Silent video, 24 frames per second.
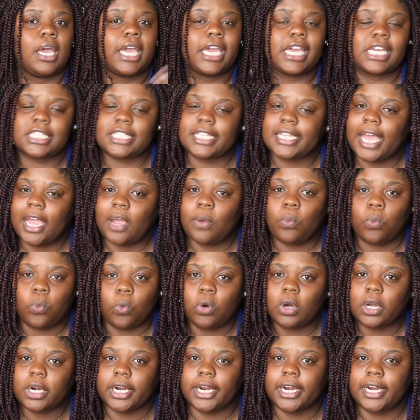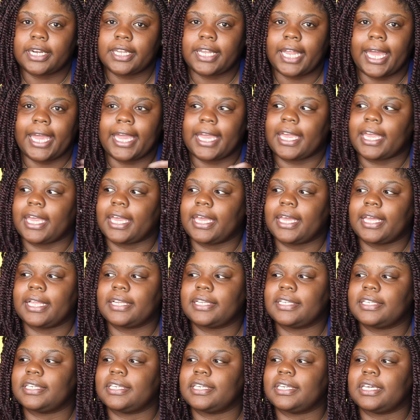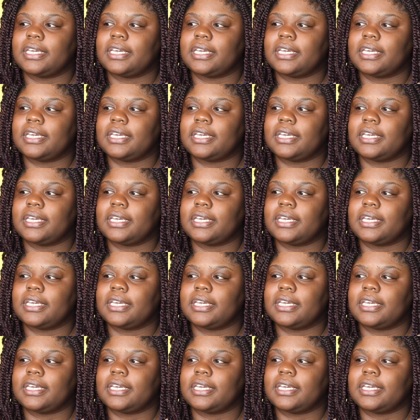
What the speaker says: it's like water. Like, it,